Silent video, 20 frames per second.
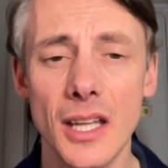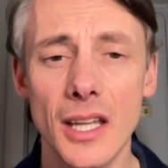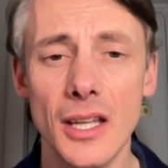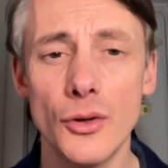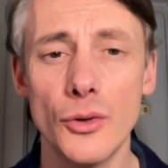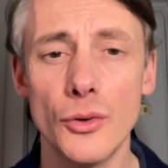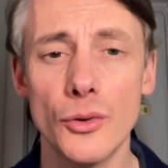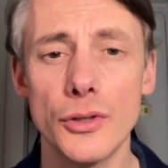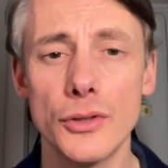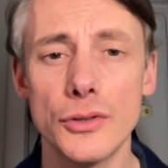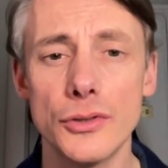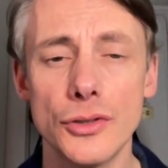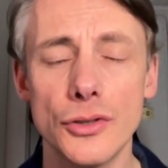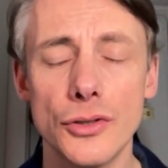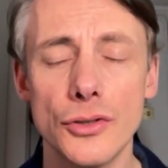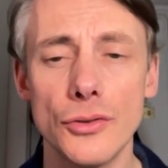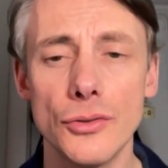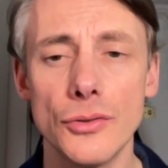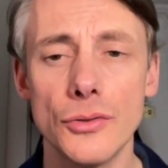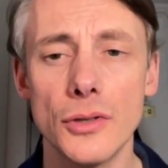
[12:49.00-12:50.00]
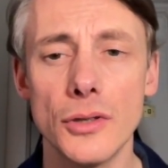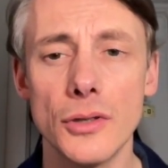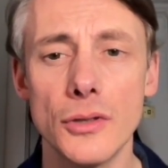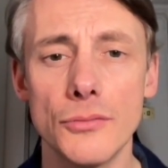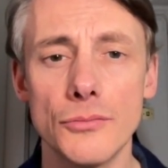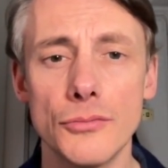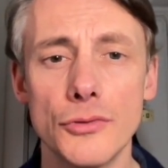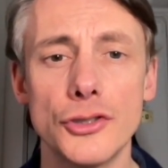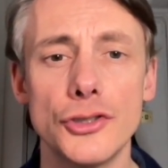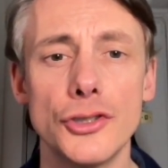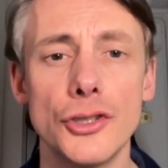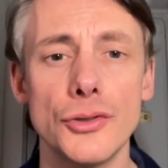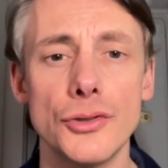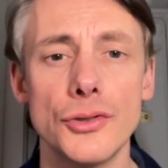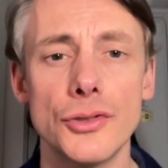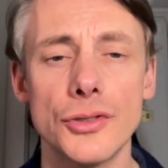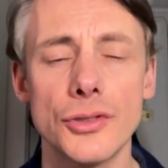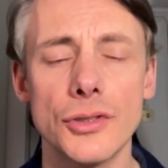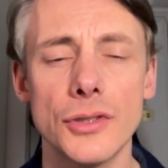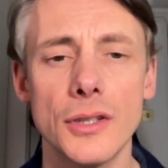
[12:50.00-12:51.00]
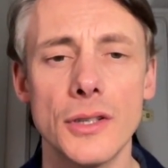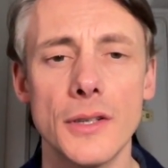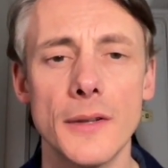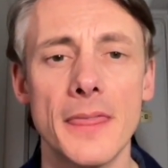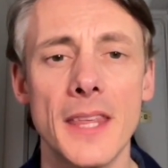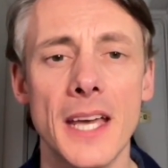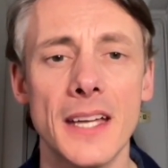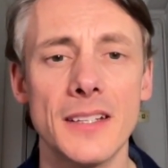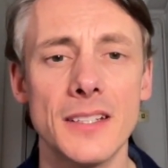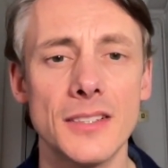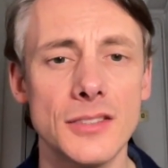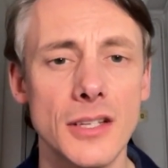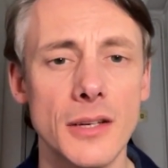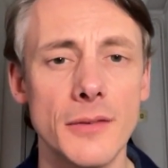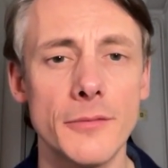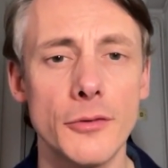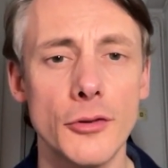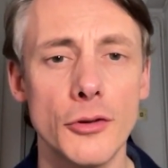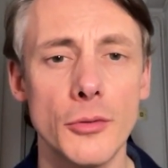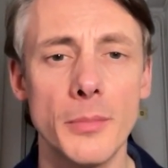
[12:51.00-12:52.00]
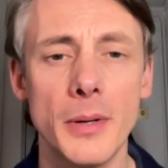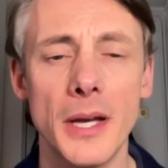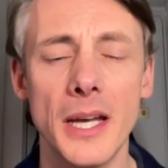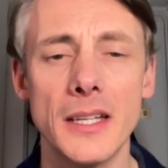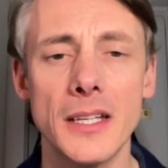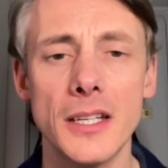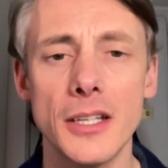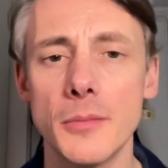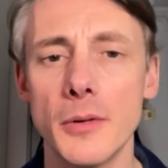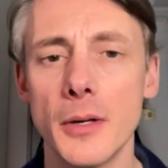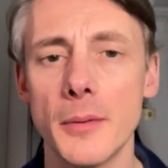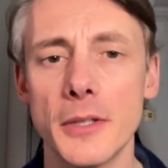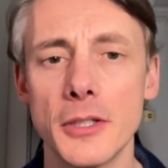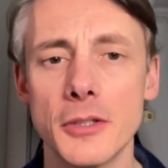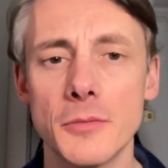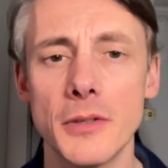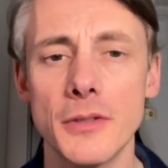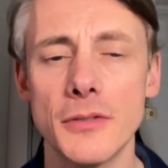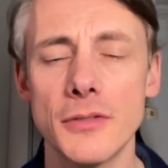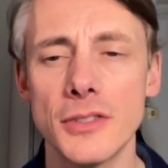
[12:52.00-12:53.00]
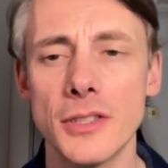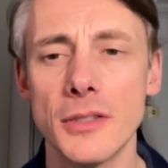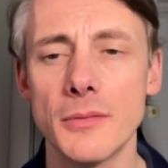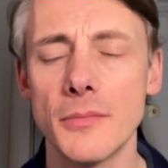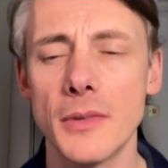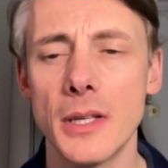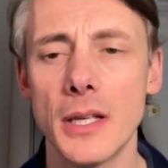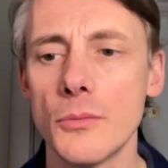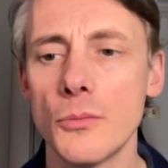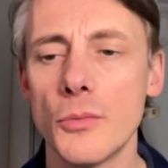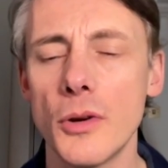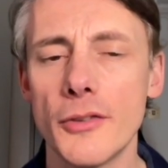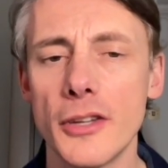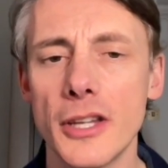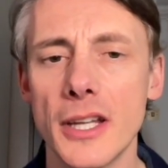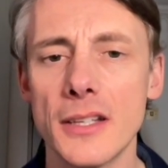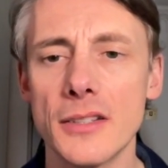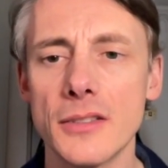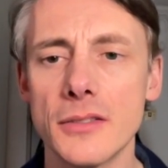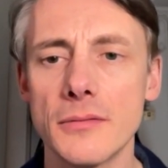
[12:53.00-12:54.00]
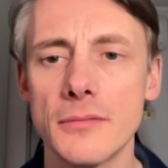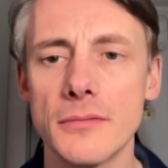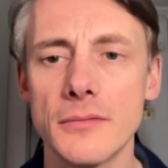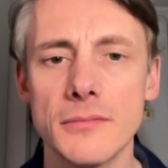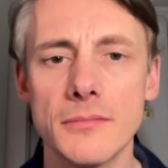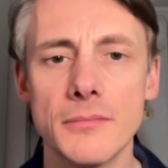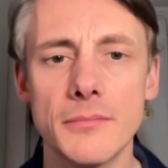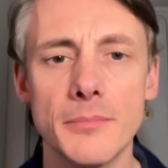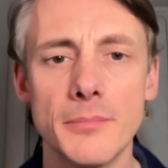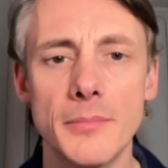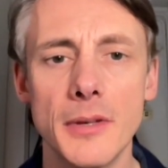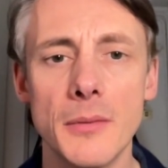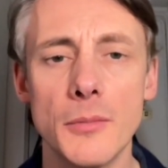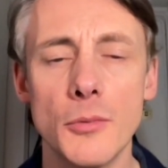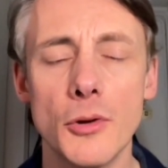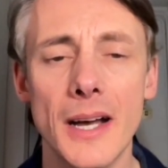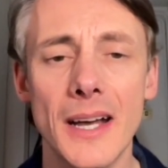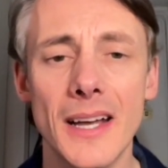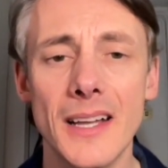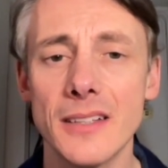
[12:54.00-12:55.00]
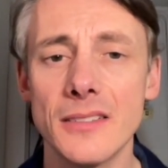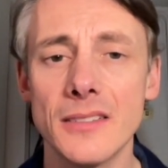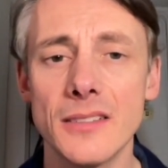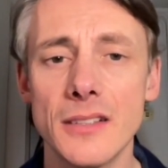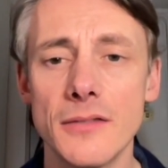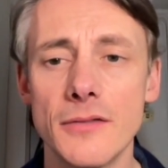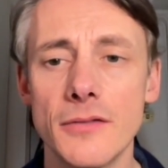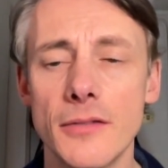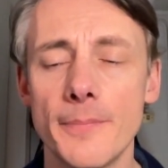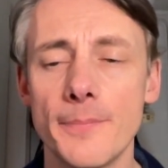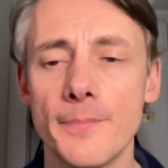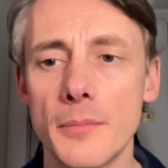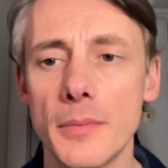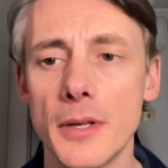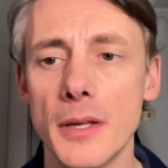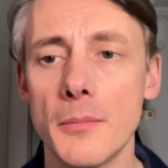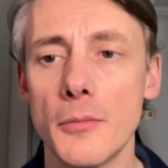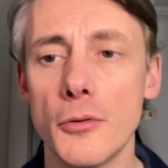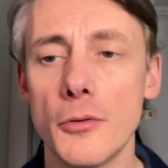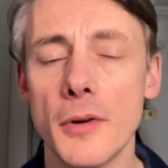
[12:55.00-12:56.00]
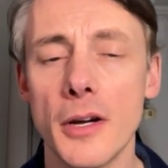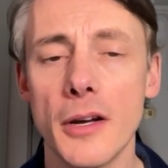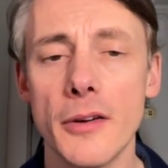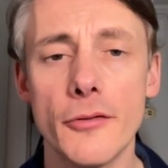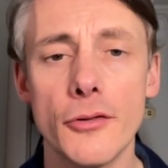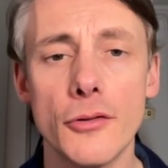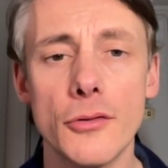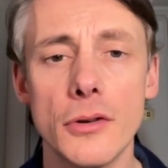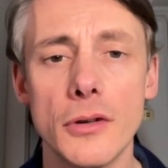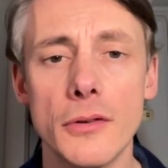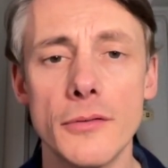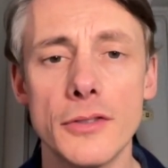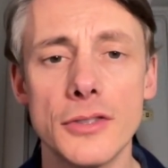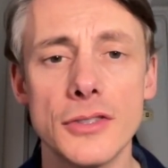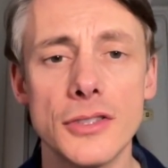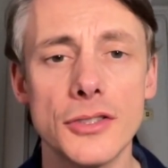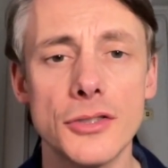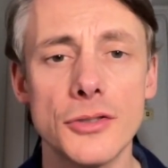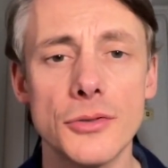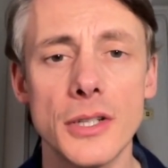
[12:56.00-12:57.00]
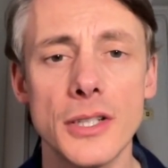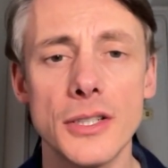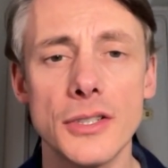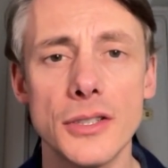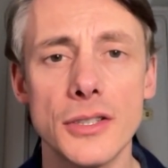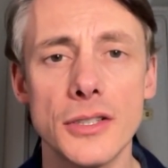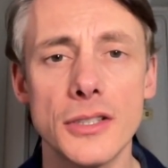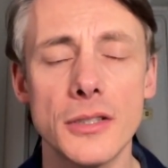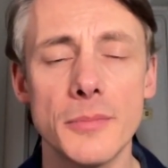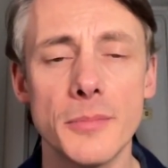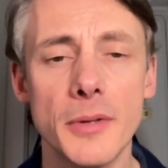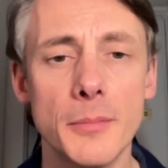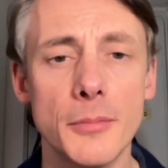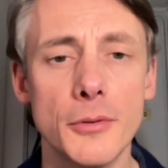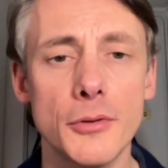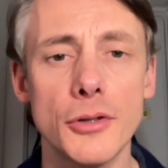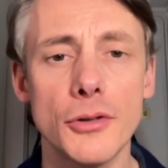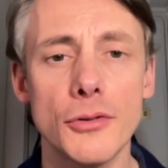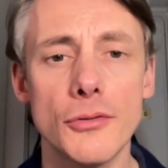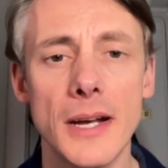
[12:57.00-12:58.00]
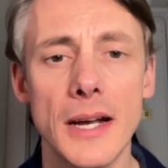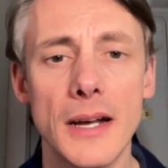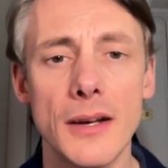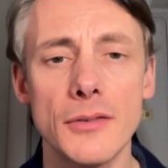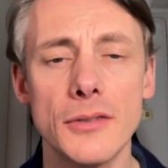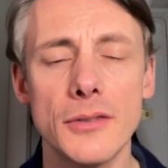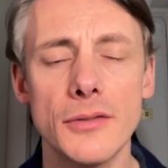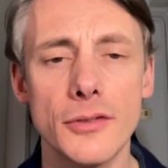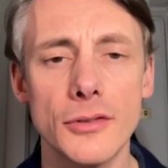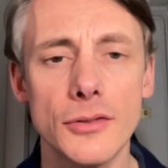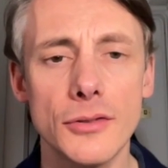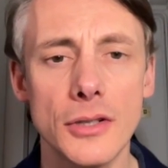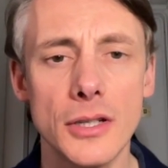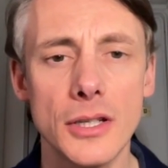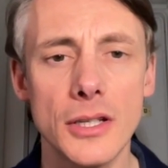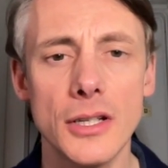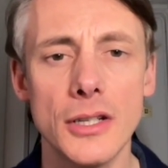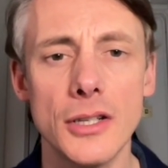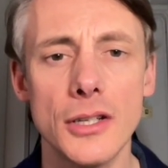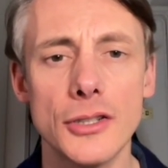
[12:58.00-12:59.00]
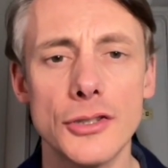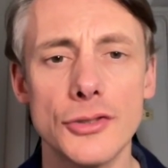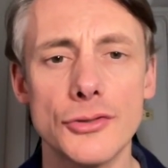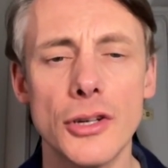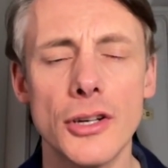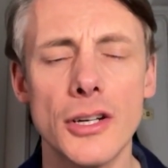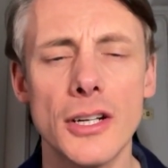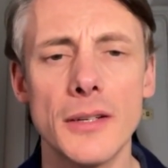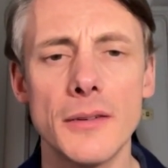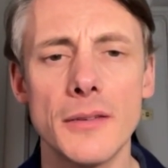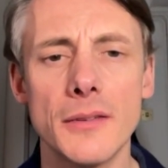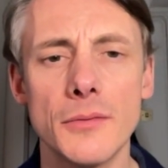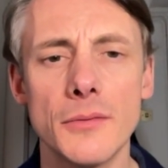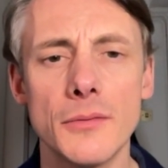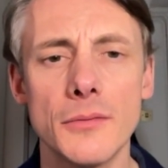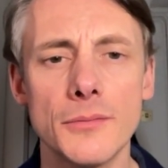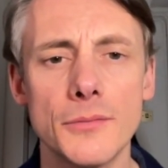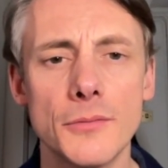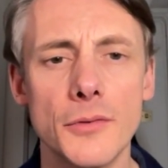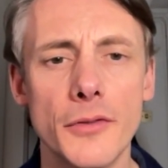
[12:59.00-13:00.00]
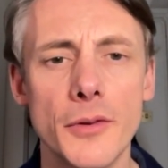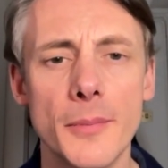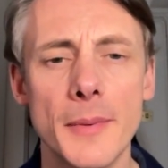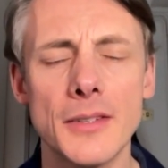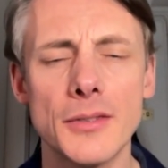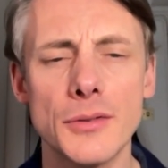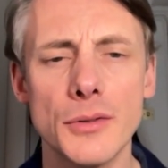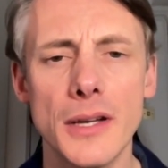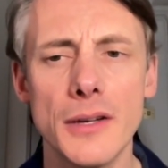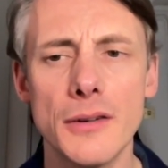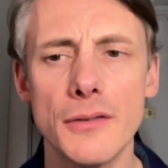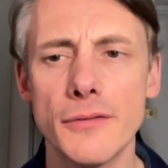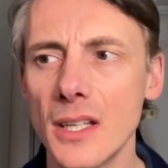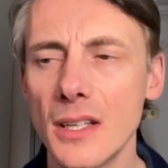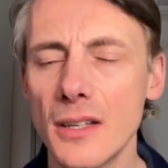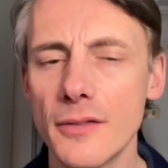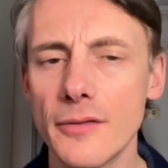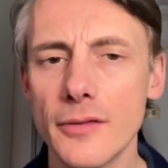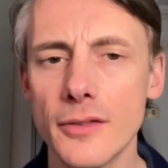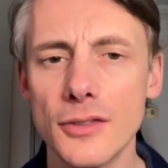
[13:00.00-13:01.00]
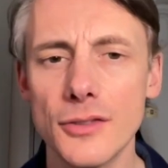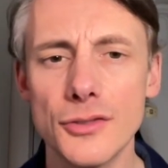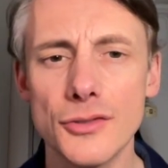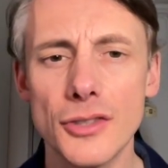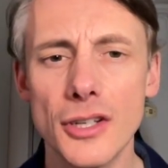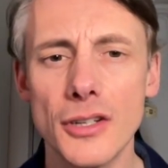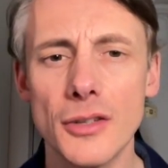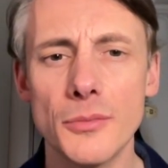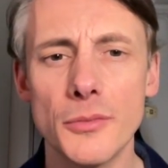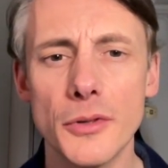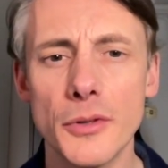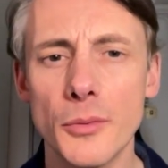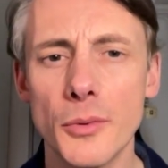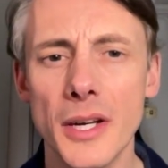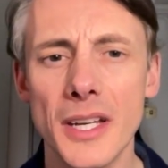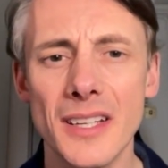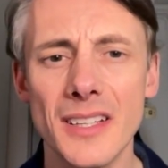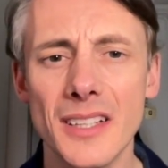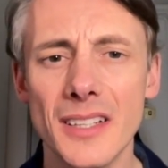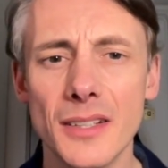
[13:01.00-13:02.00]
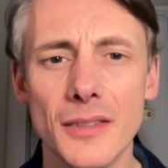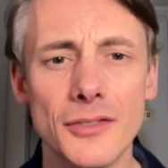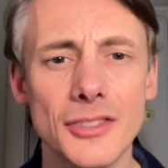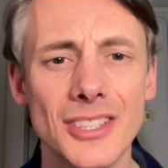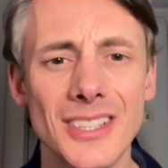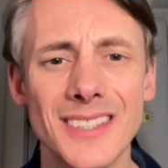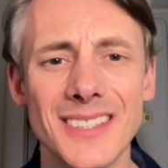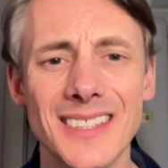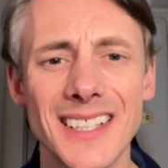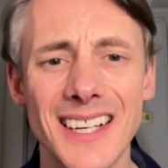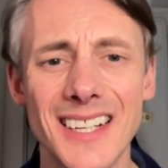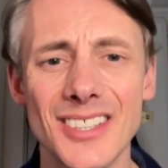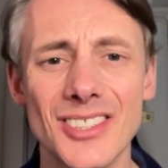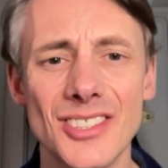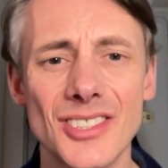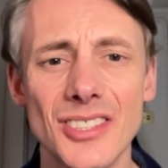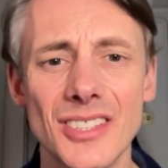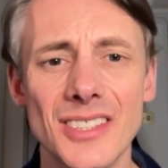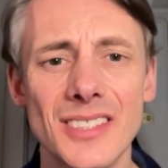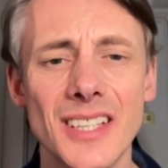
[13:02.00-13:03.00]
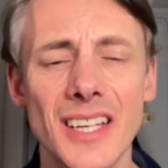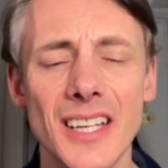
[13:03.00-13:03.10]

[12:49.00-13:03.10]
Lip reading: in order to reduce that discomfort or pain that you might be experiencing, whether that's being more active, being more mindful of the situation, the people you're around. If you're struggling with your mental health, if you're struggling with your weight, then obviously there's action you can